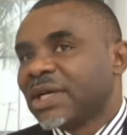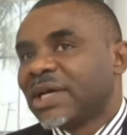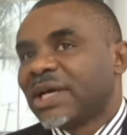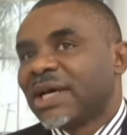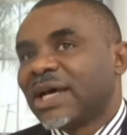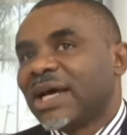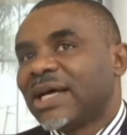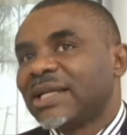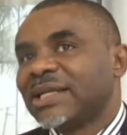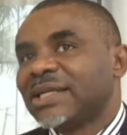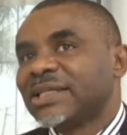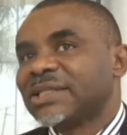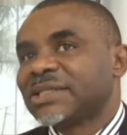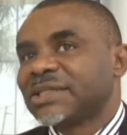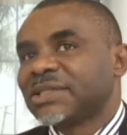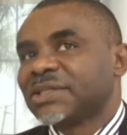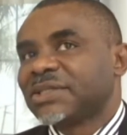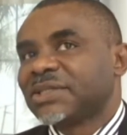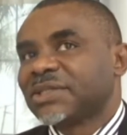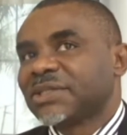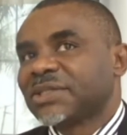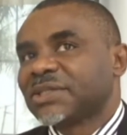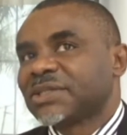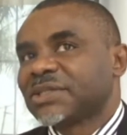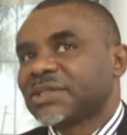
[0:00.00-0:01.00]
And this is
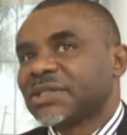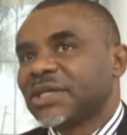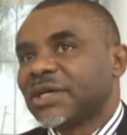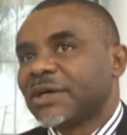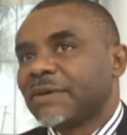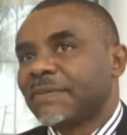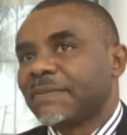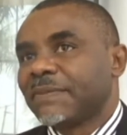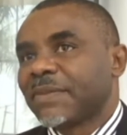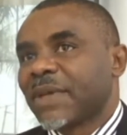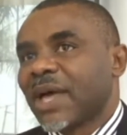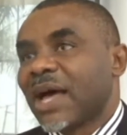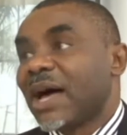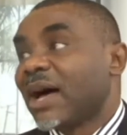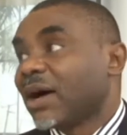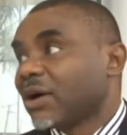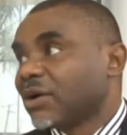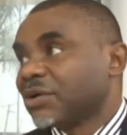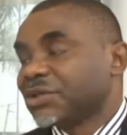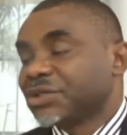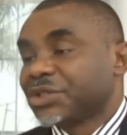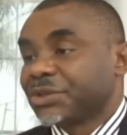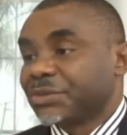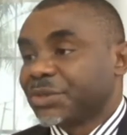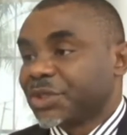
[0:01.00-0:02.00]
just um, our
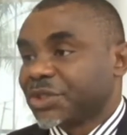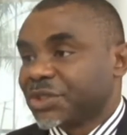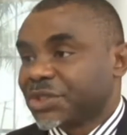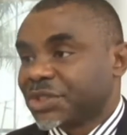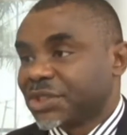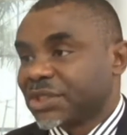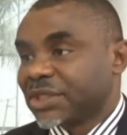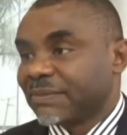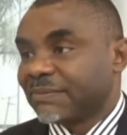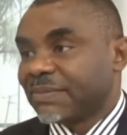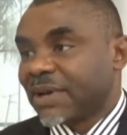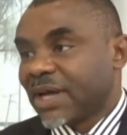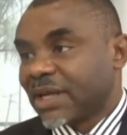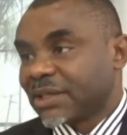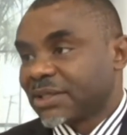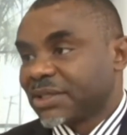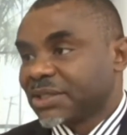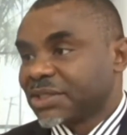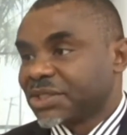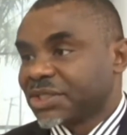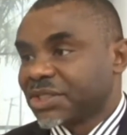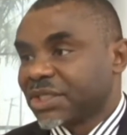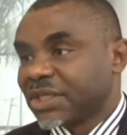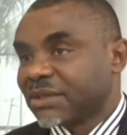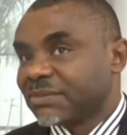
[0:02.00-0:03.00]
contribution in
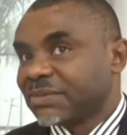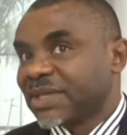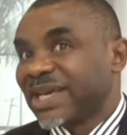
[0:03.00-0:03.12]
partnership,